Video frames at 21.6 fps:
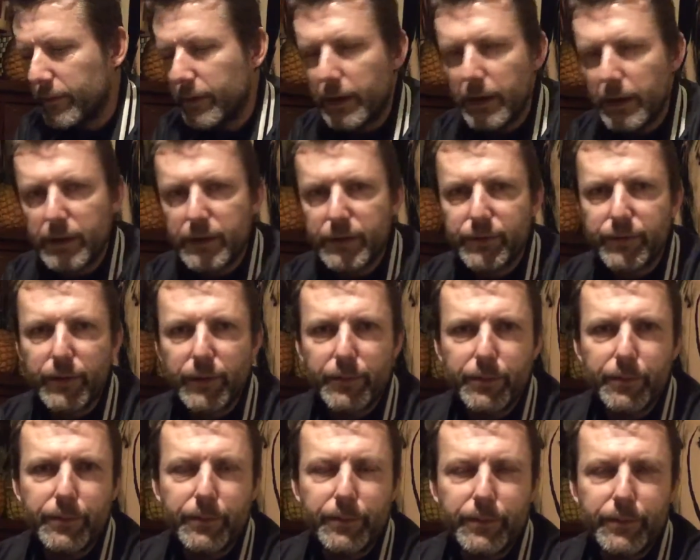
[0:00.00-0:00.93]
That's for
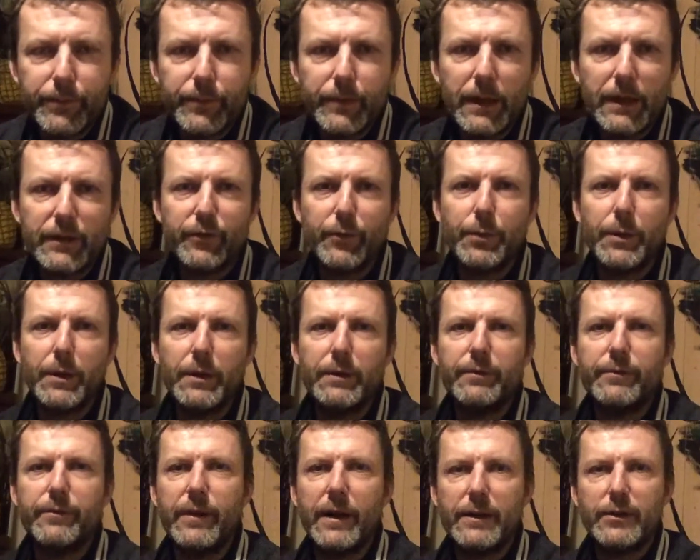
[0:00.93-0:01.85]
being
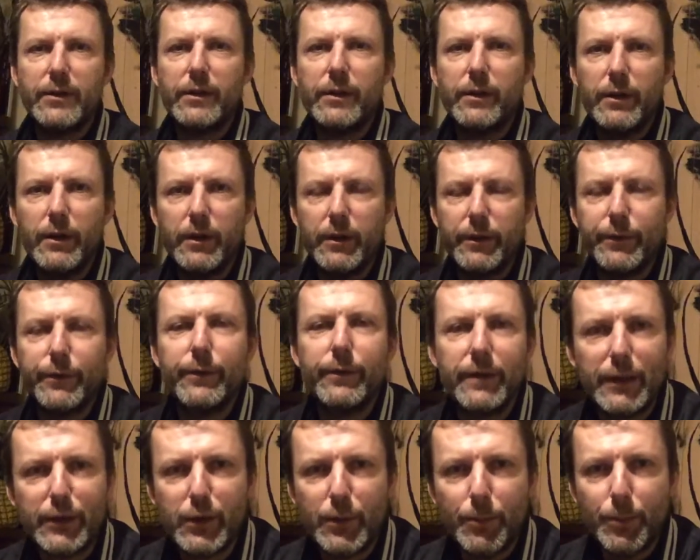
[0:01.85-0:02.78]
fat on Earth.
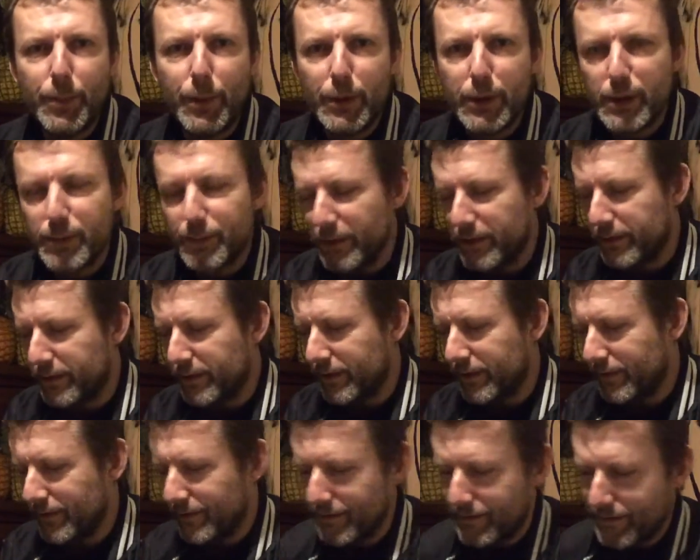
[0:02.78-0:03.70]
That's your punishment.